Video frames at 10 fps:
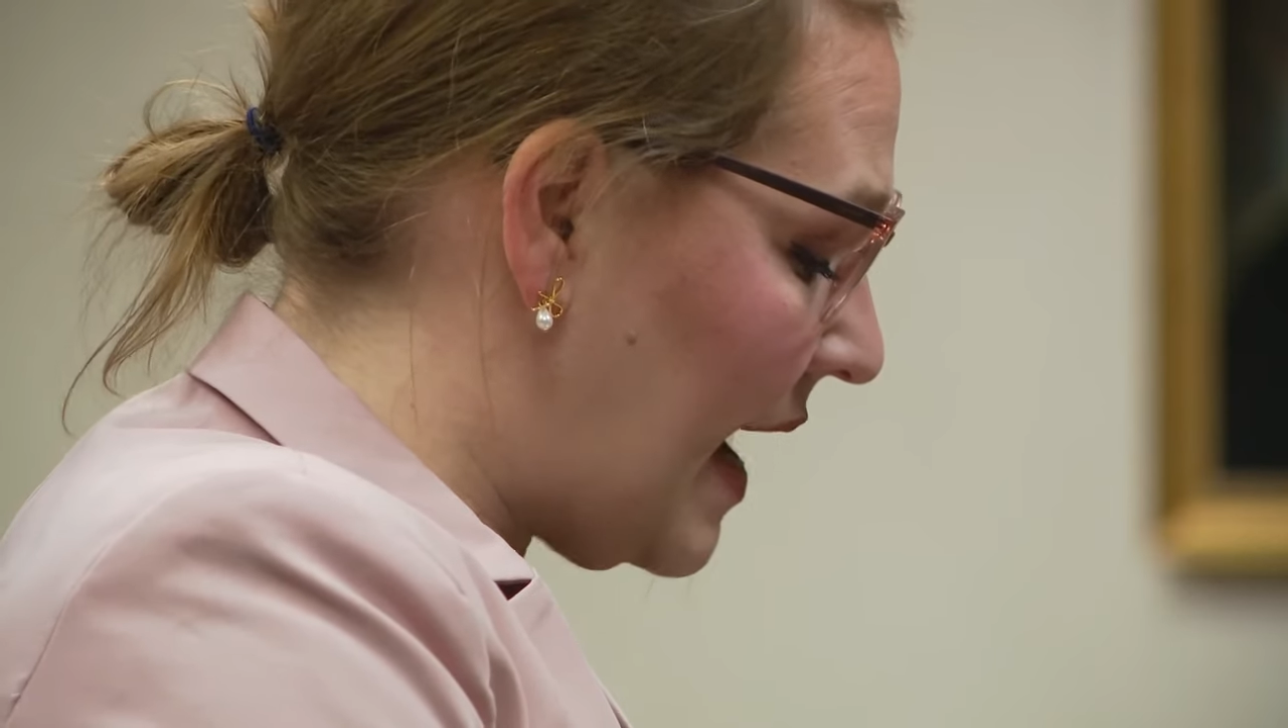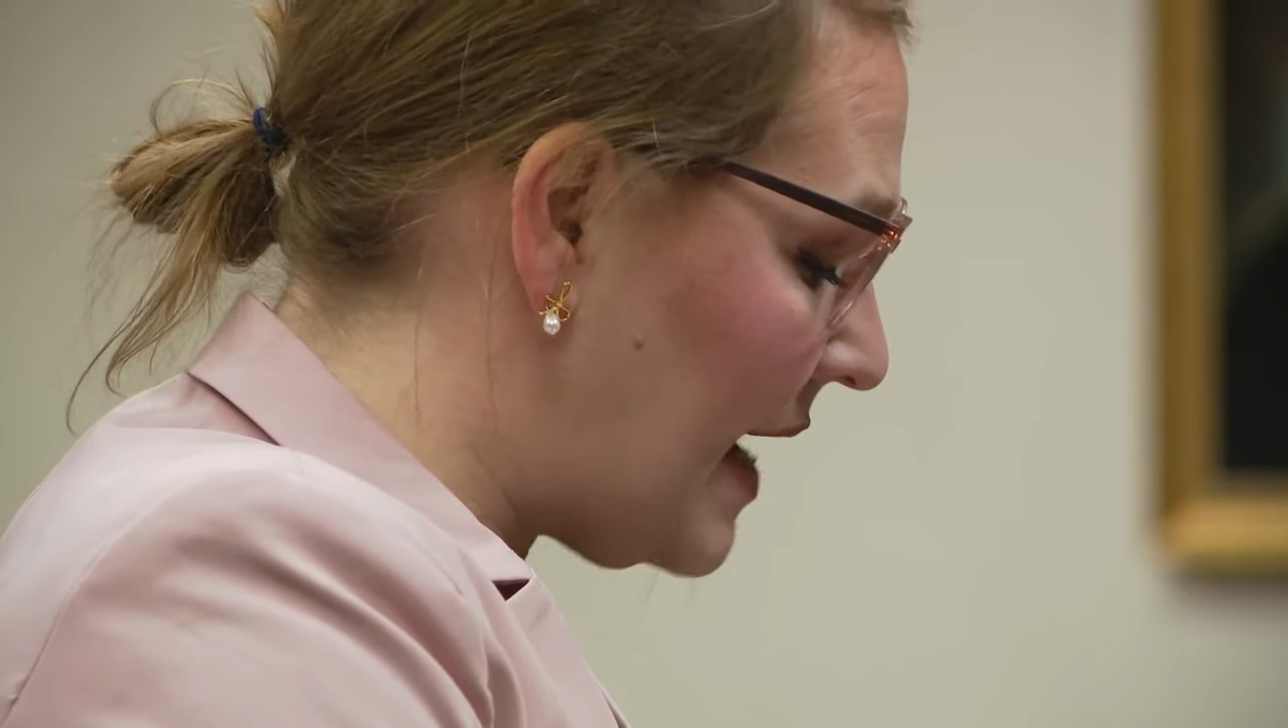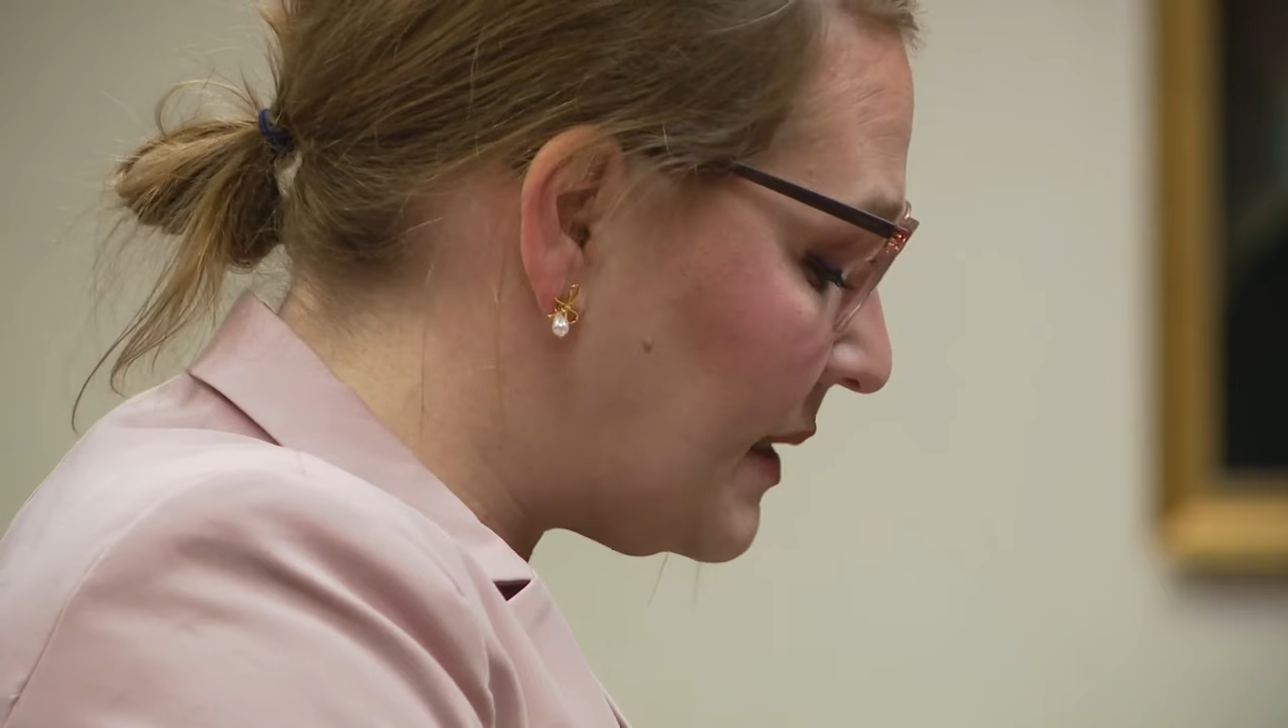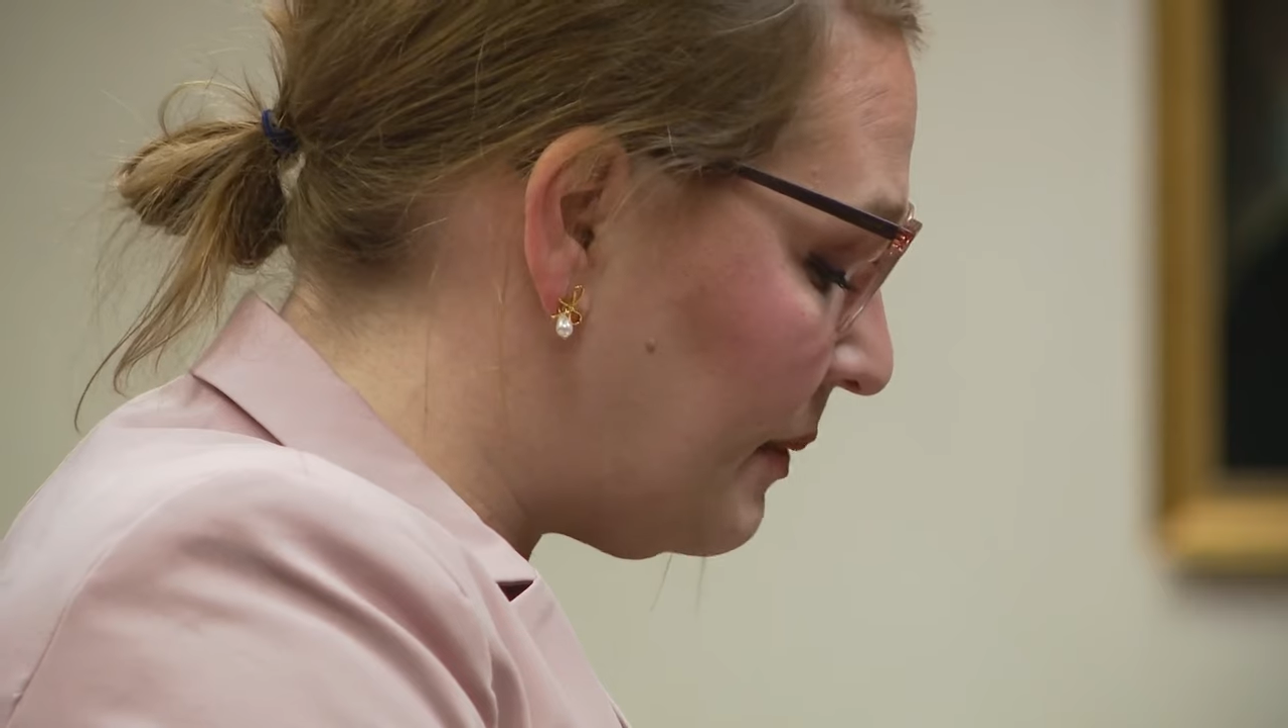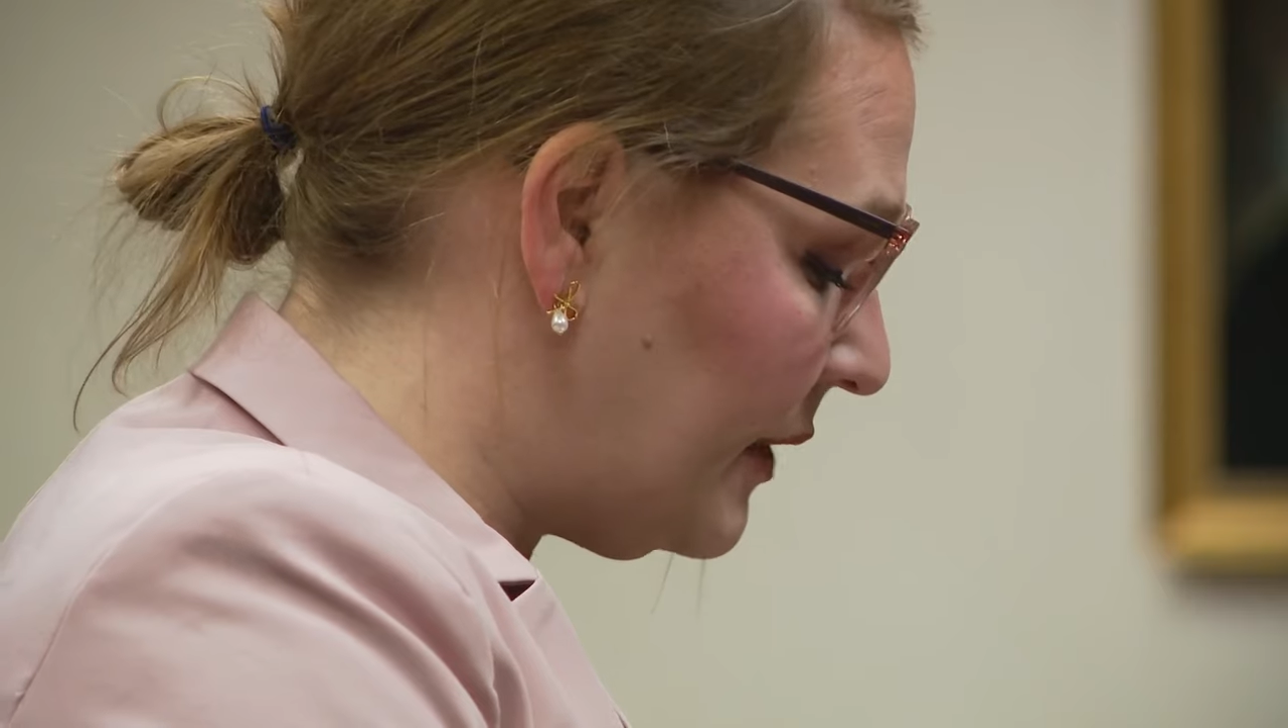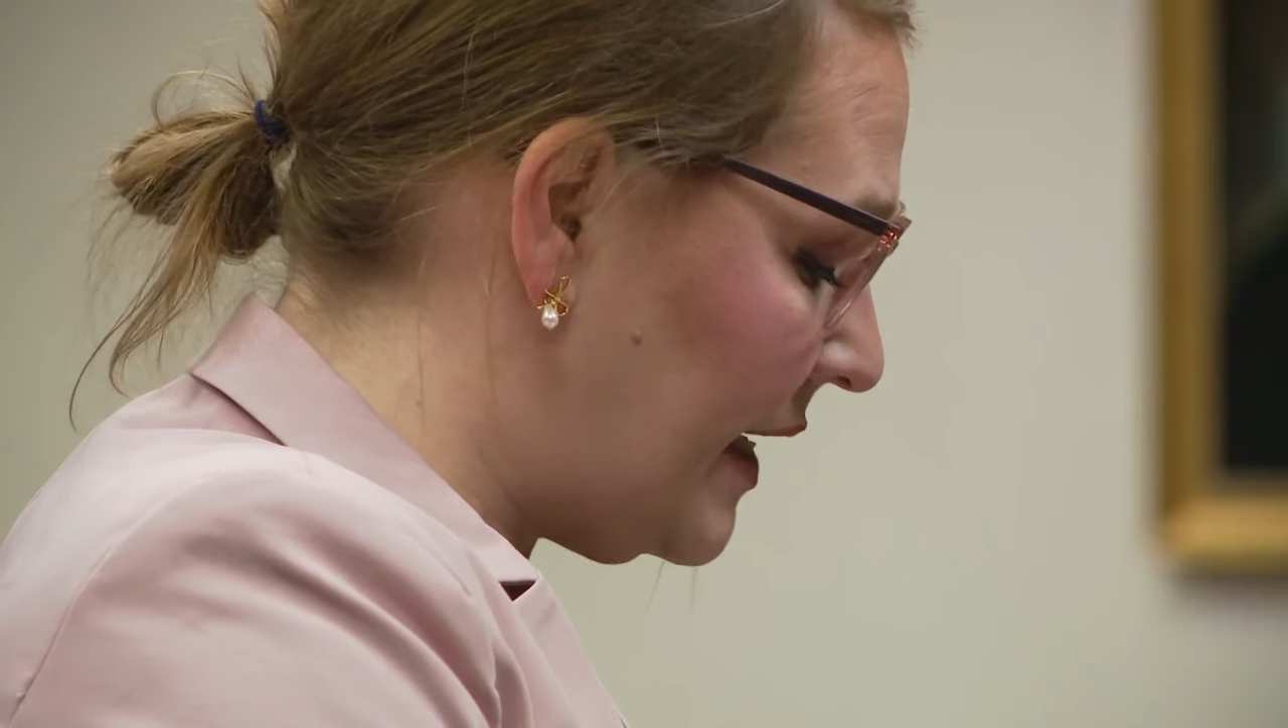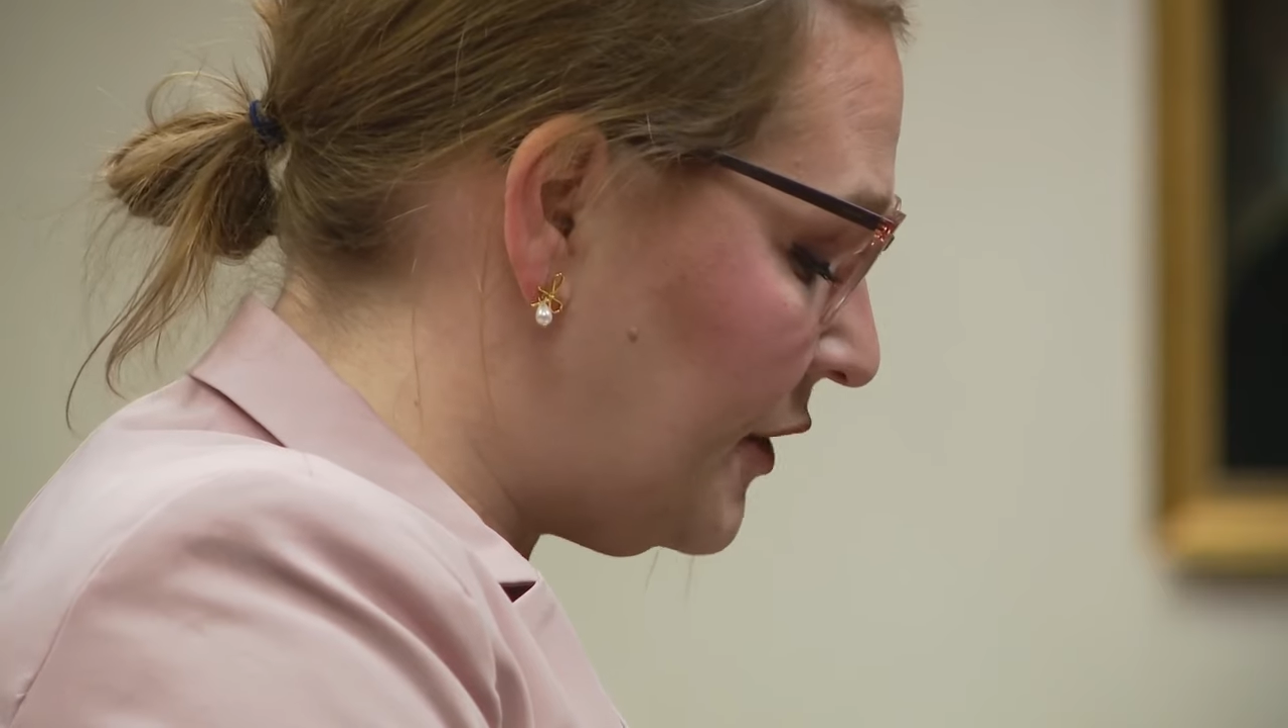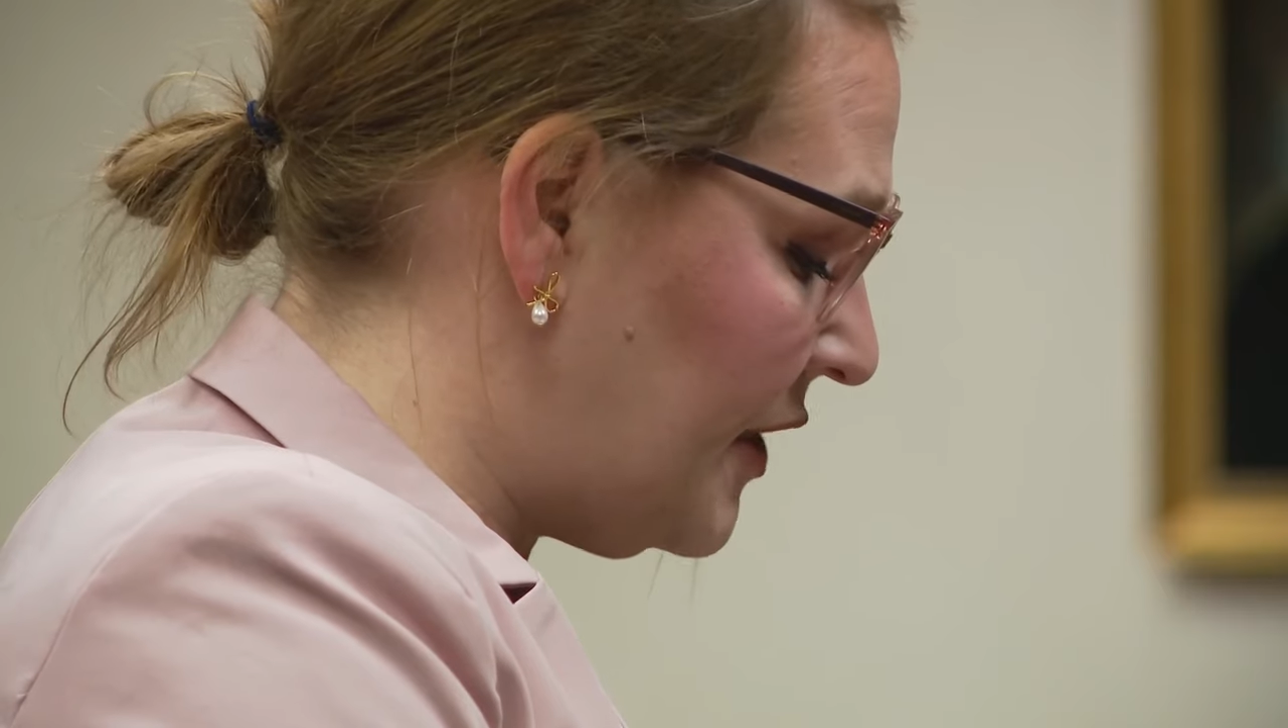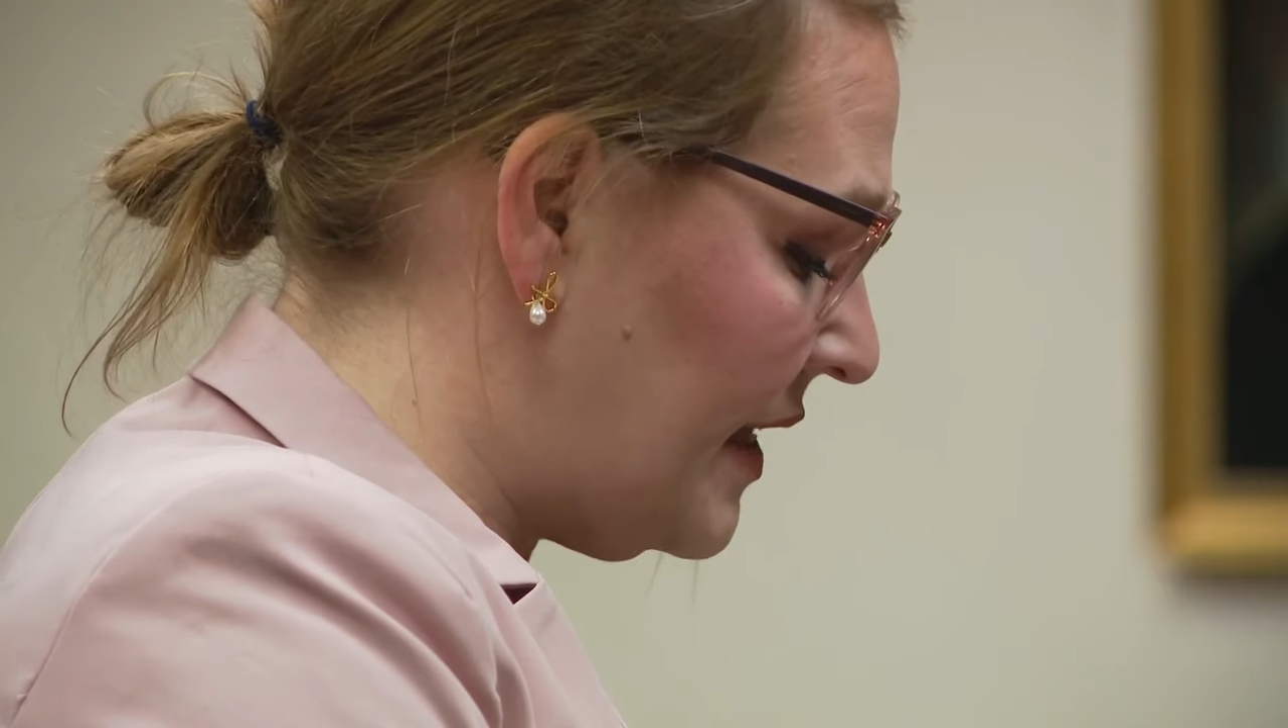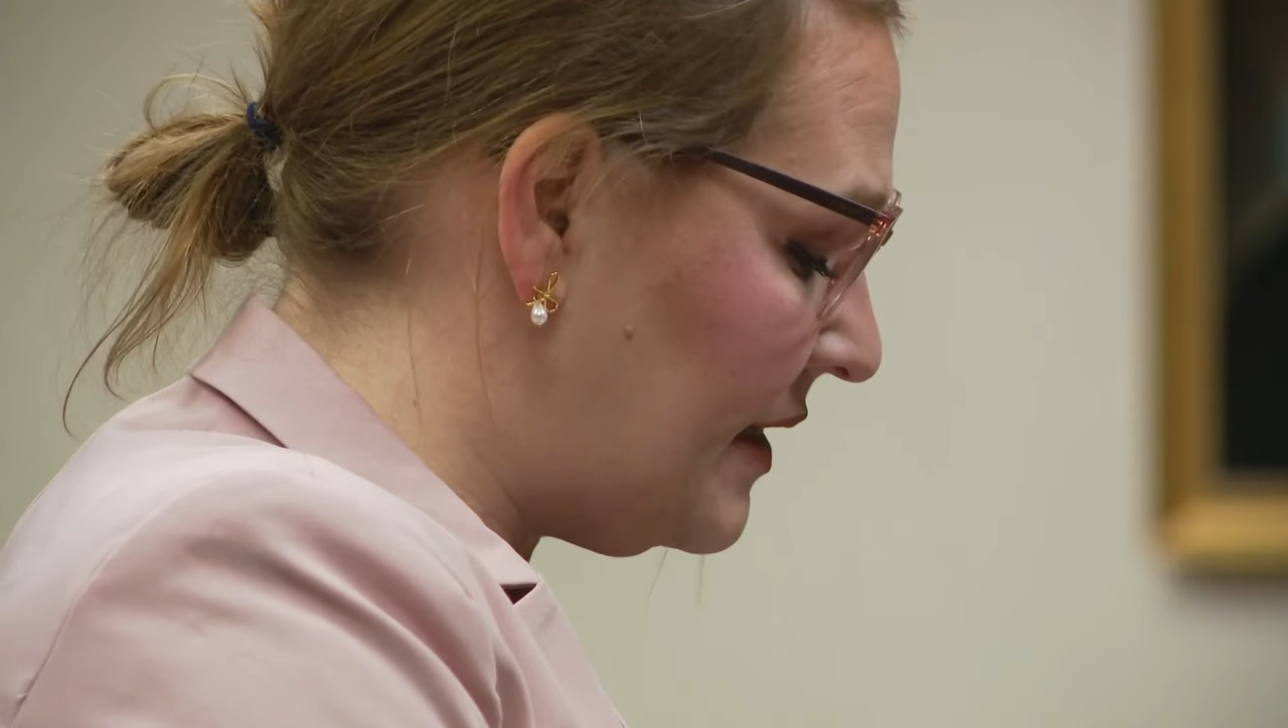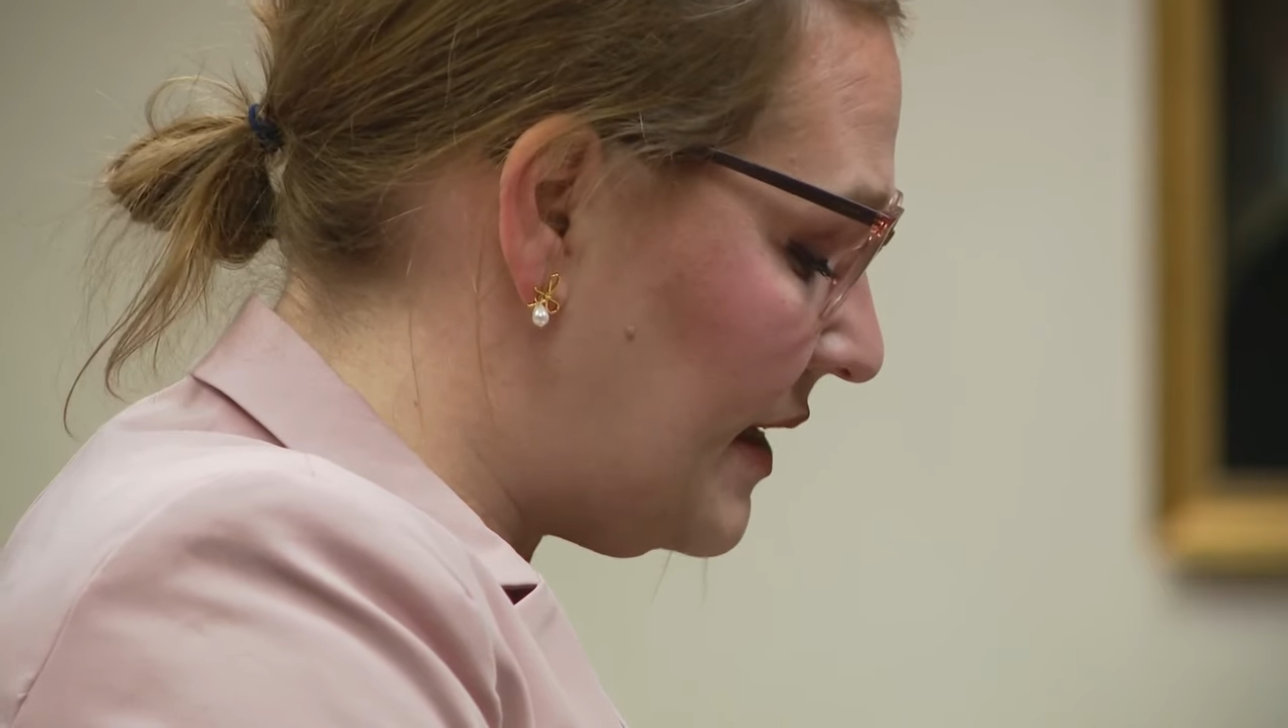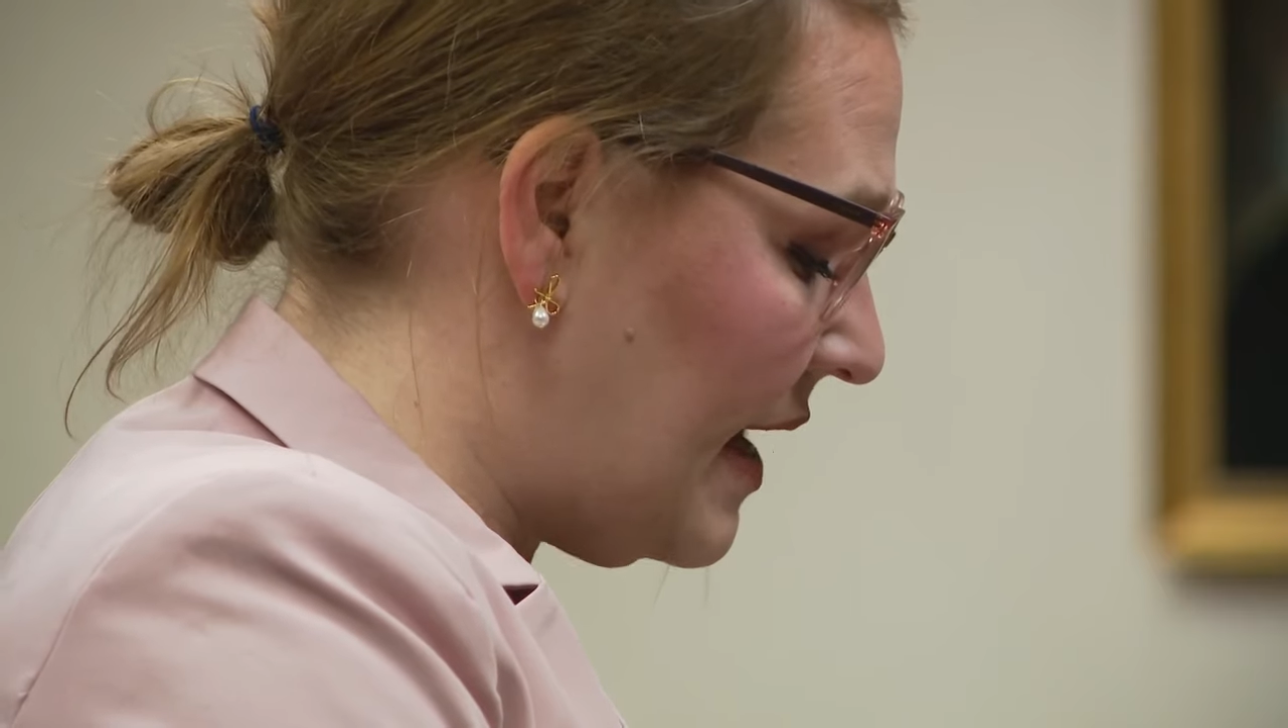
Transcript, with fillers: aspirations,